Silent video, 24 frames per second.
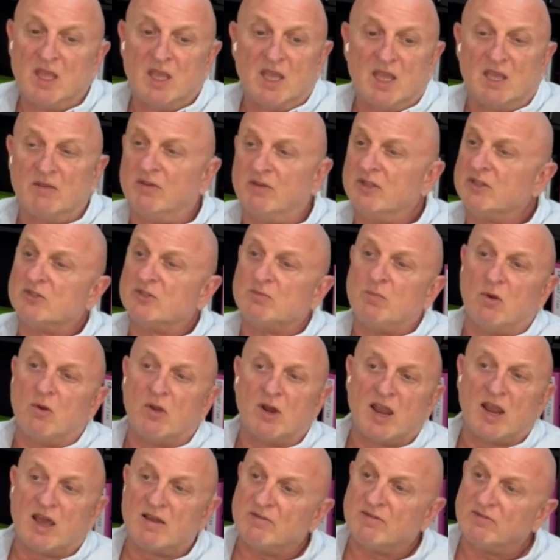If it's more
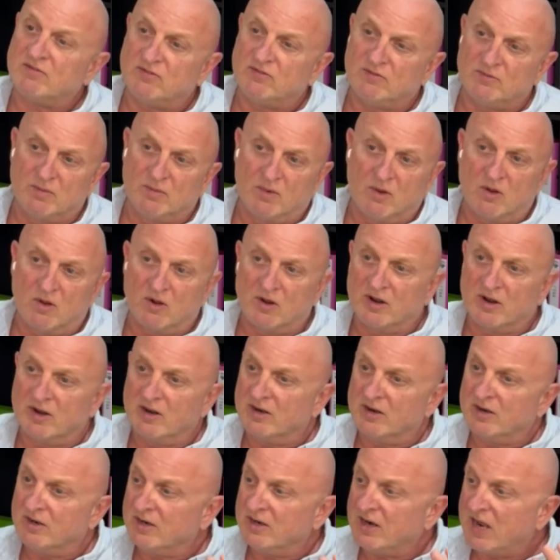love,
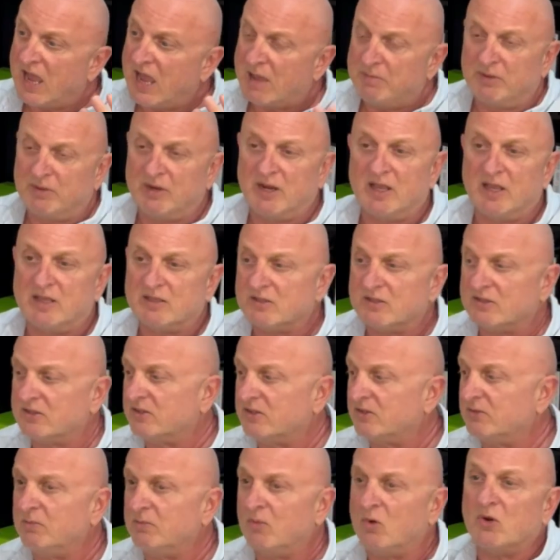more
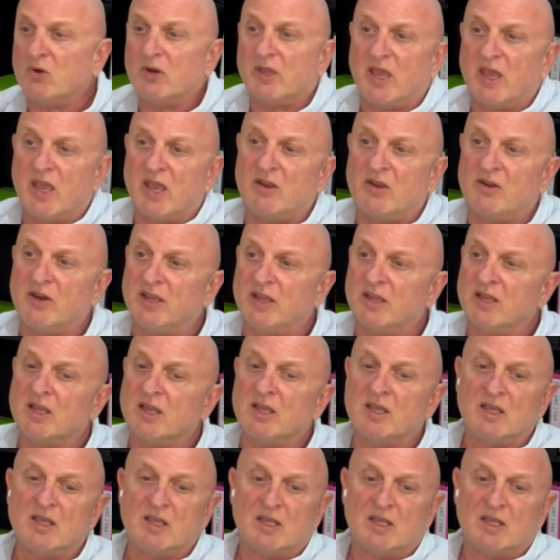happiness, more caring,